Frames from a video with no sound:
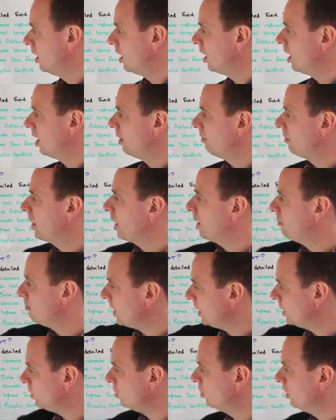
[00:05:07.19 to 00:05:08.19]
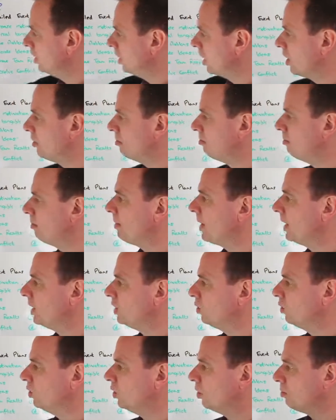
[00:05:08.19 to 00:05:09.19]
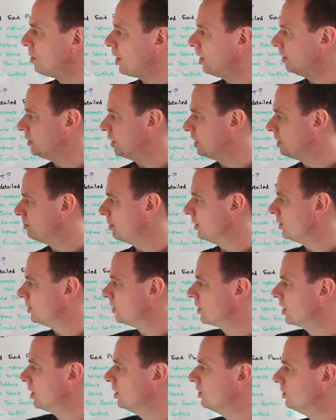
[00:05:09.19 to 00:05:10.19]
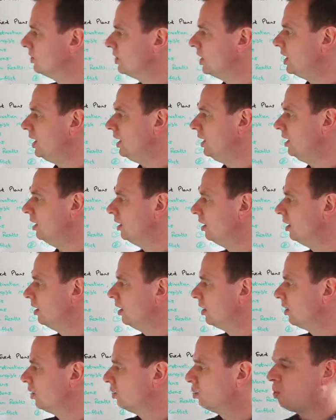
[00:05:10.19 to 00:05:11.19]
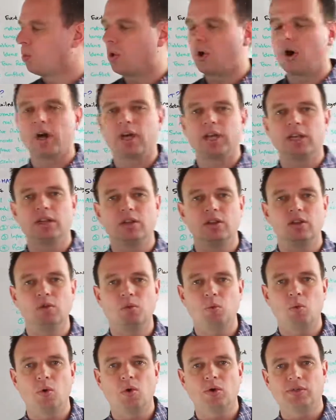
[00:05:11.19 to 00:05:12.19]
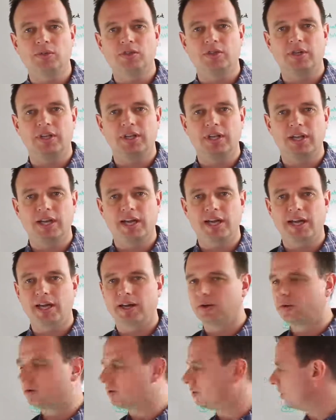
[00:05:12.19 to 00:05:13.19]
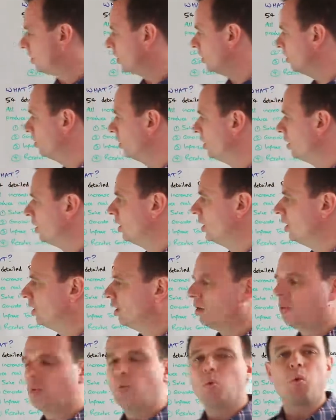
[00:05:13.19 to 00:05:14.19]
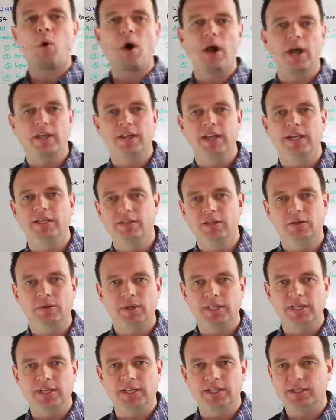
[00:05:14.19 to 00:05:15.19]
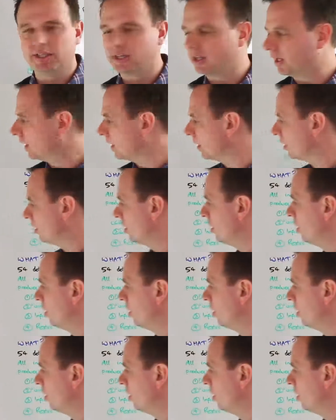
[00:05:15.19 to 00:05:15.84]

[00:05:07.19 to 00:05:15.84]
And make sure your participants can see the why, the what, and the how. So, why are they doing each thing?